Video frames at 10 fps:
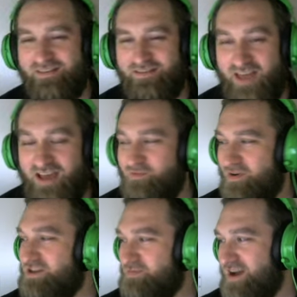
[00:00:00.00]
That's
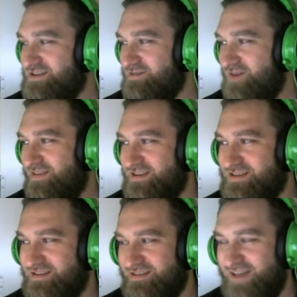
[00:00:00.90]
pretty spicy, right?
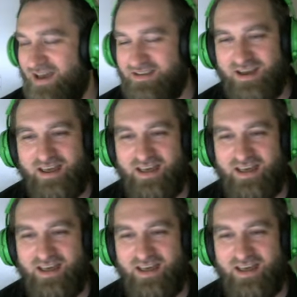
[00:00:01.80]
That's that's uh,